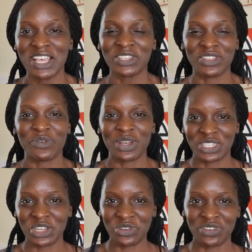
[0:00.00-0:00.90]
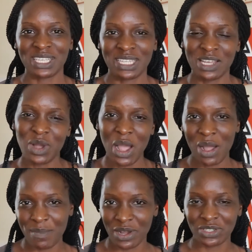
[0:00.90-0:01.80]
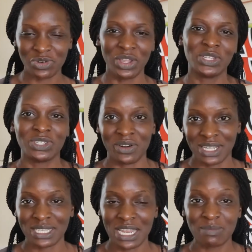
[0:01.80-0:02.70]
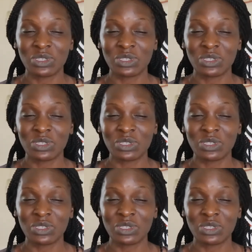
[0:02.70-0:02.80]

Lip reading: So the question, obviously, how about going to Dar es Salaam?